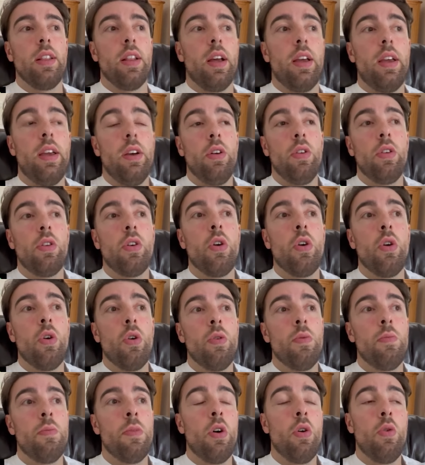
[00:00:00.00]
Like, it'll
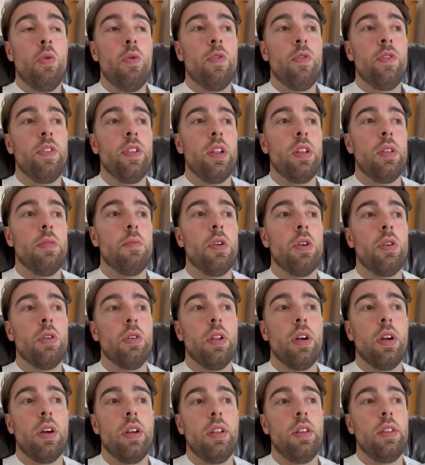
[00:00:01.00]
come hopefully the more
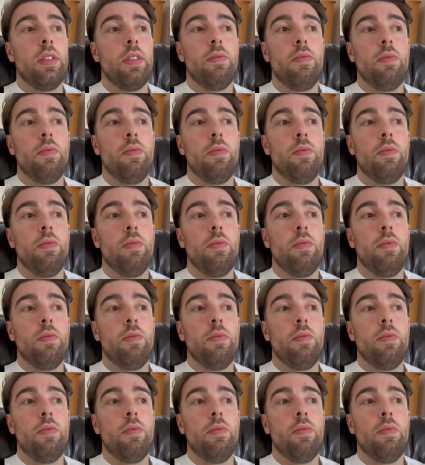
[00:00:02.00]
like